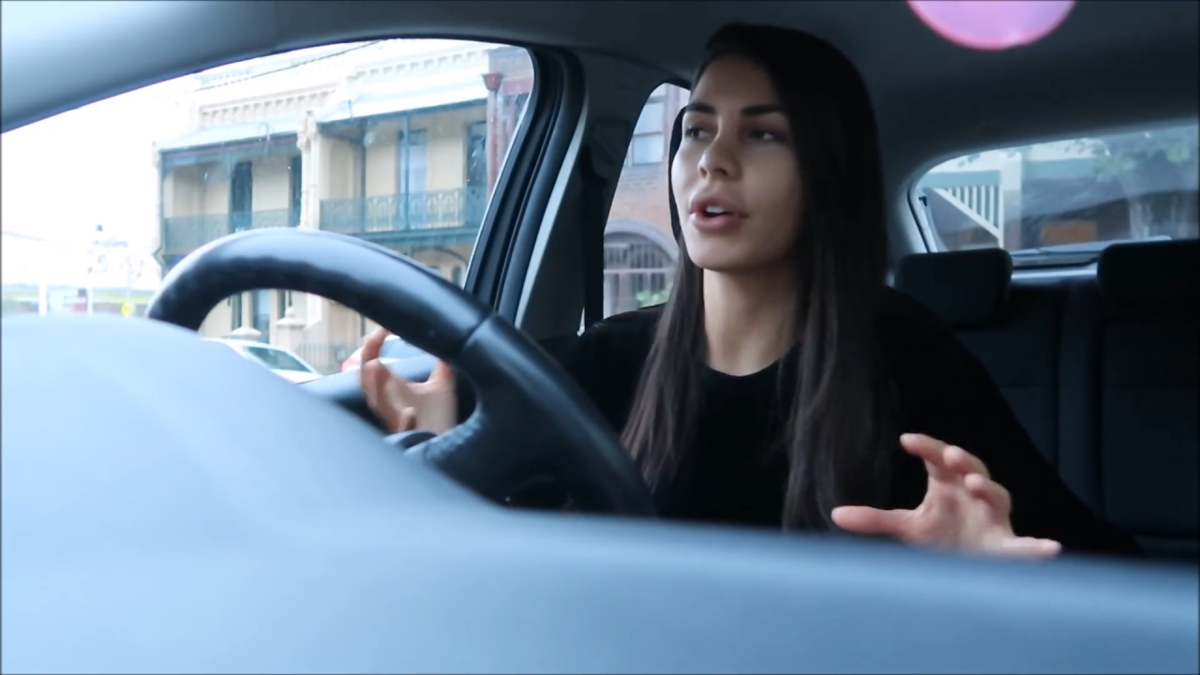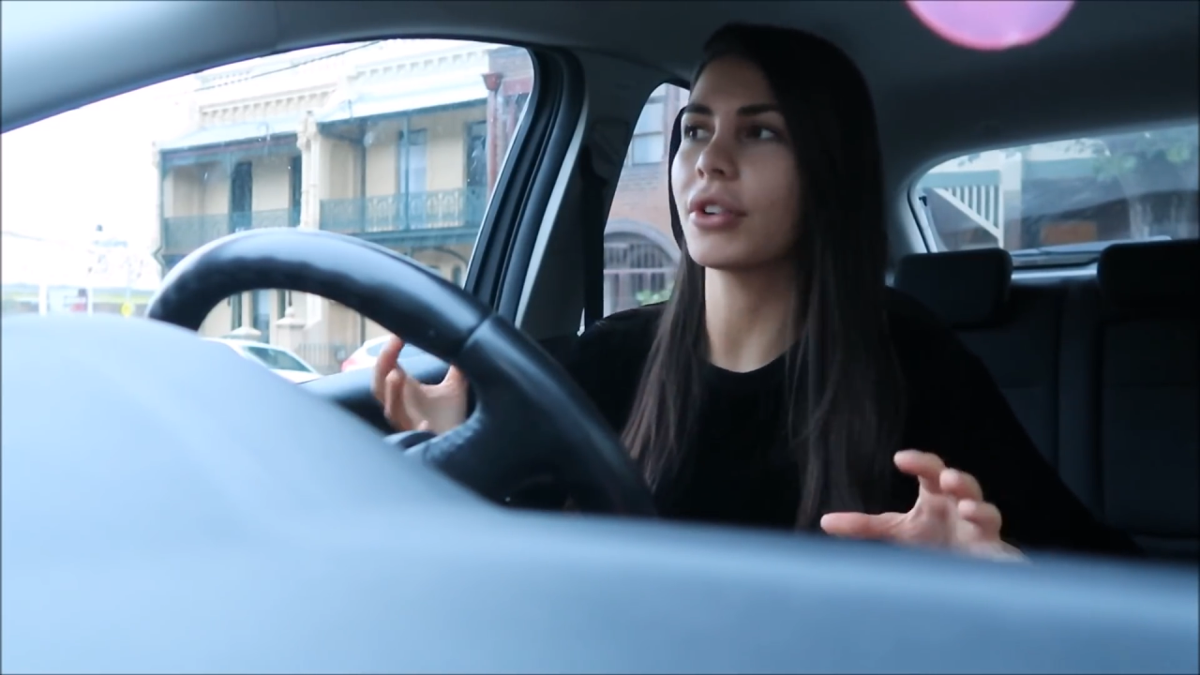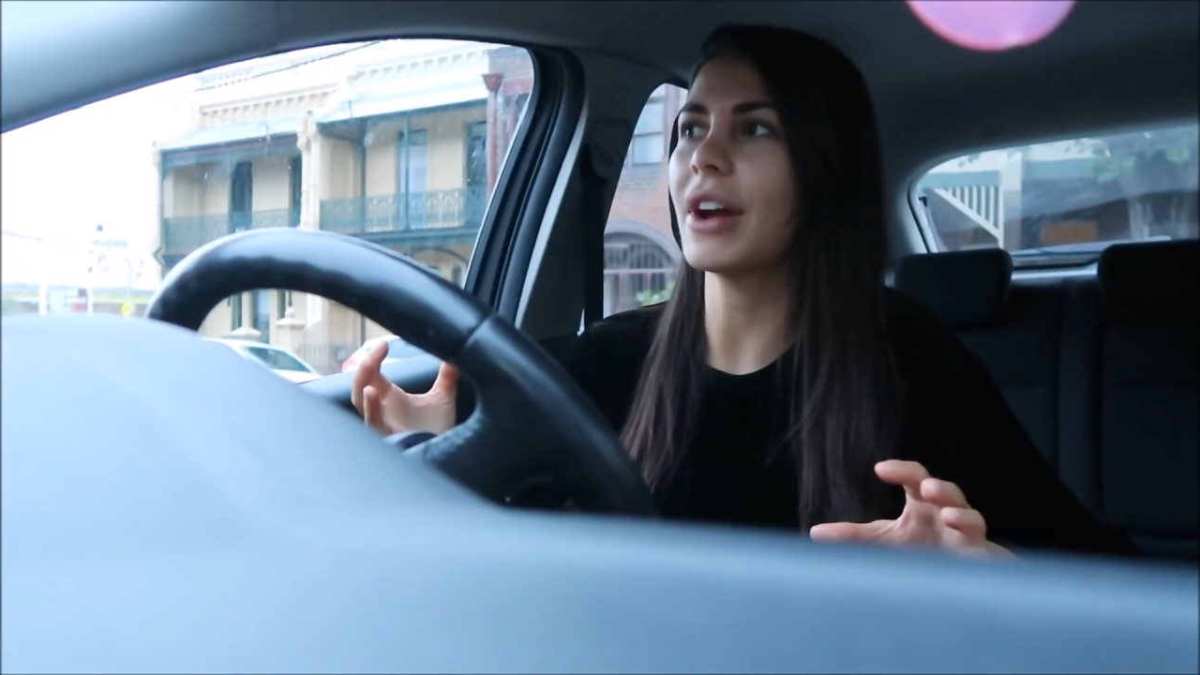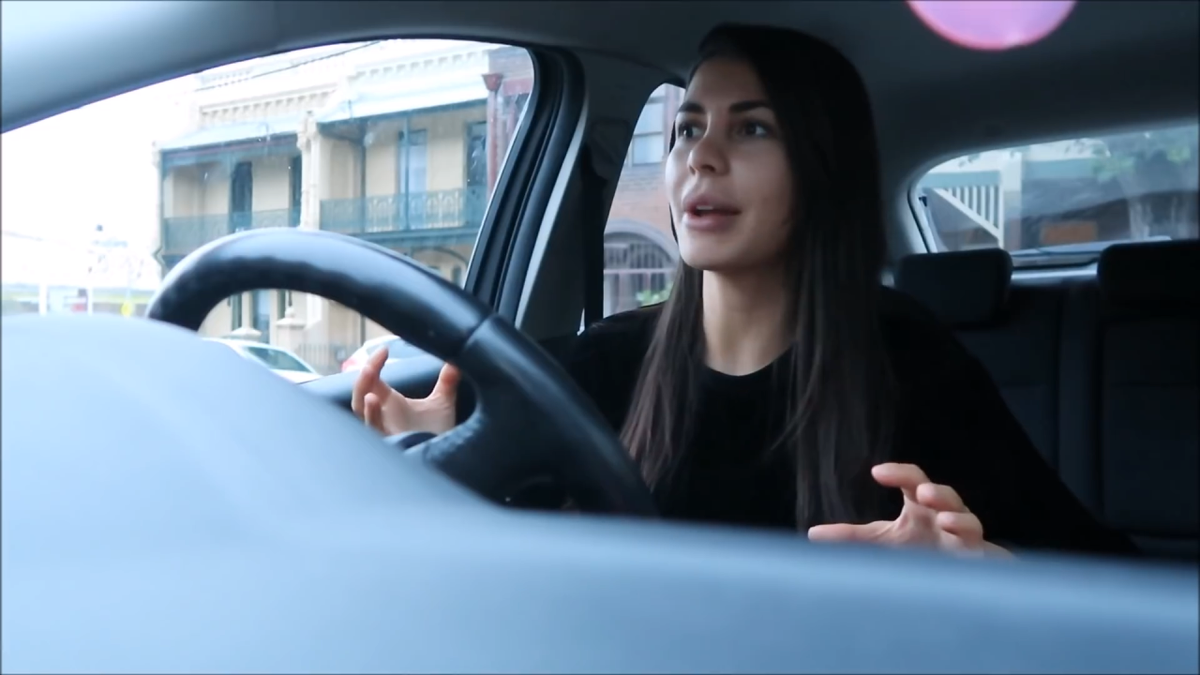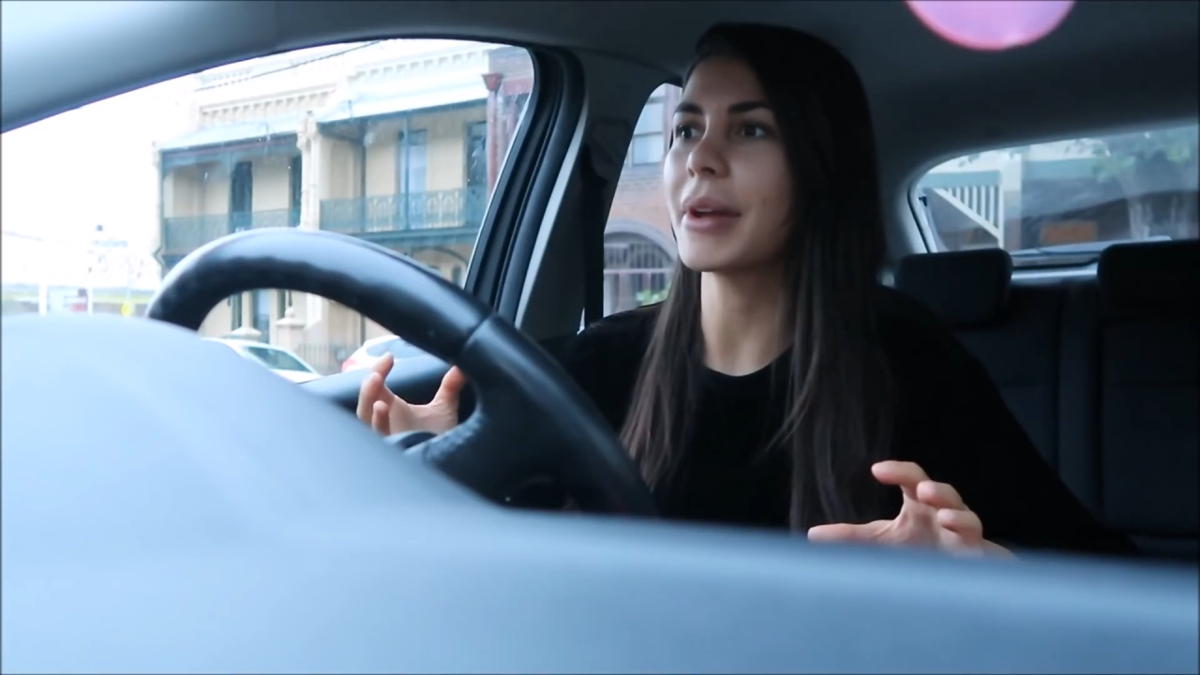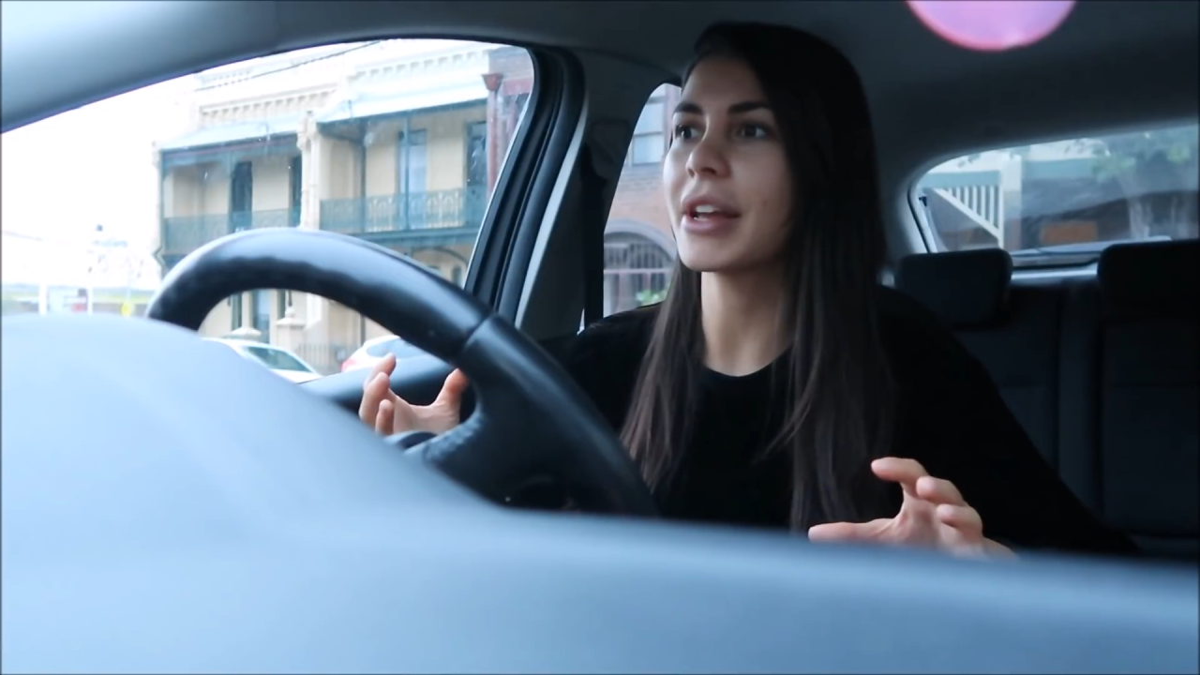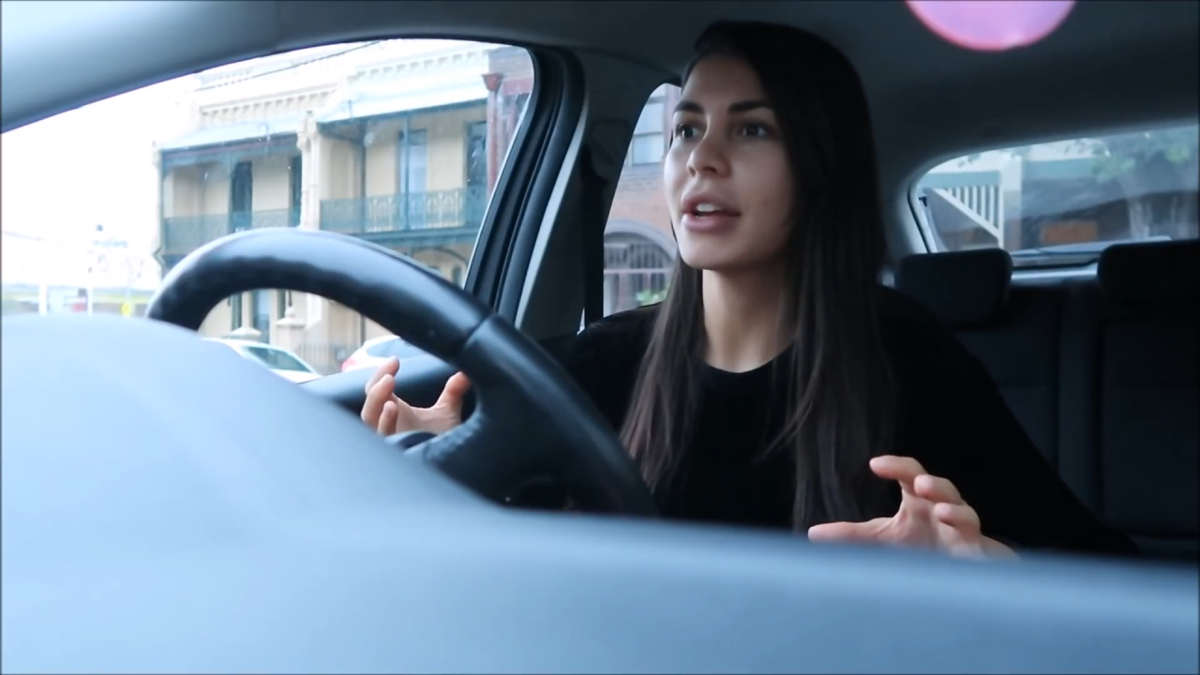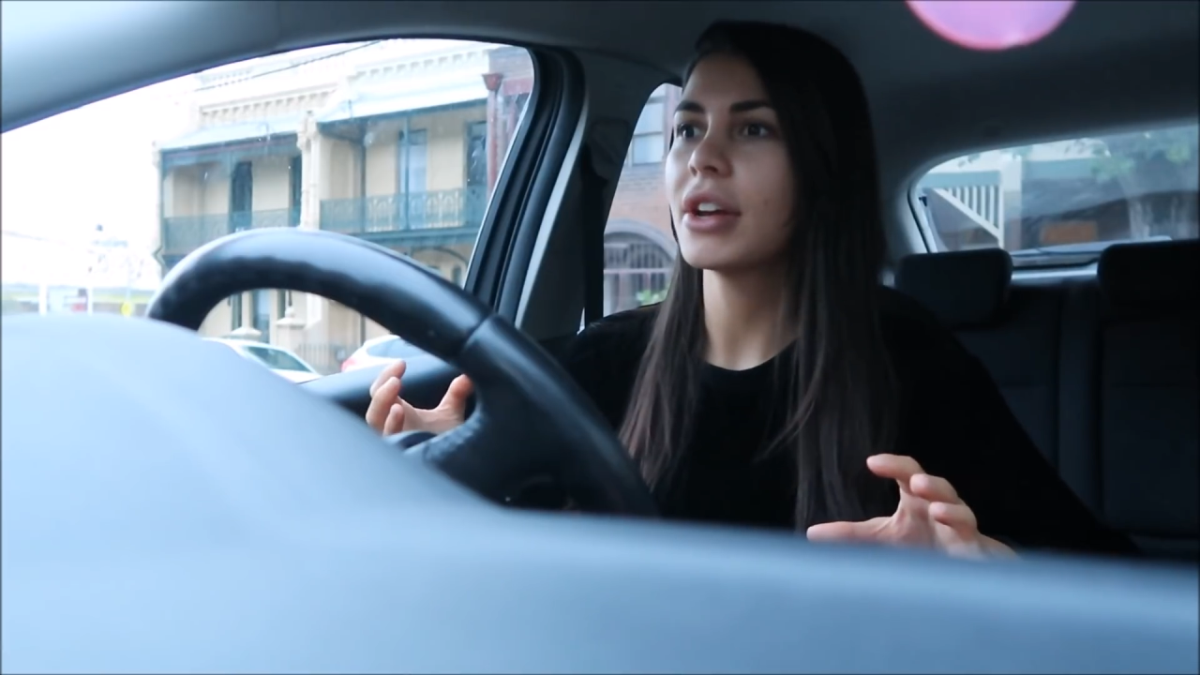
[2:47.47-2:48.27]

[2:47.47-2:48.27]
on around me.